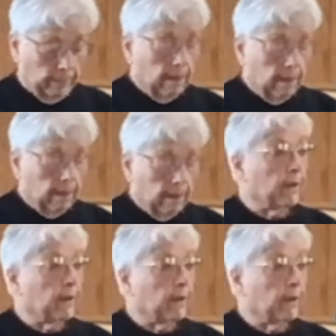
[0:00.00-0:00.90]
But the
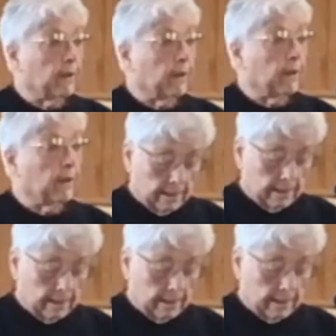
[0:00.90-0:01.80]
fact is,
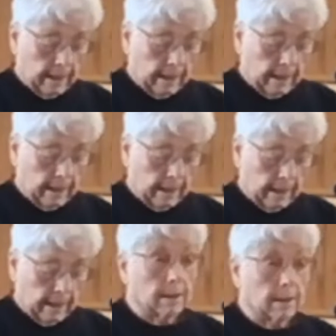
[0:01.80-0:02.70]
God calls
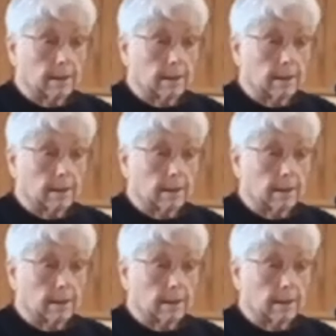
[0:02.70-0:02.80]
us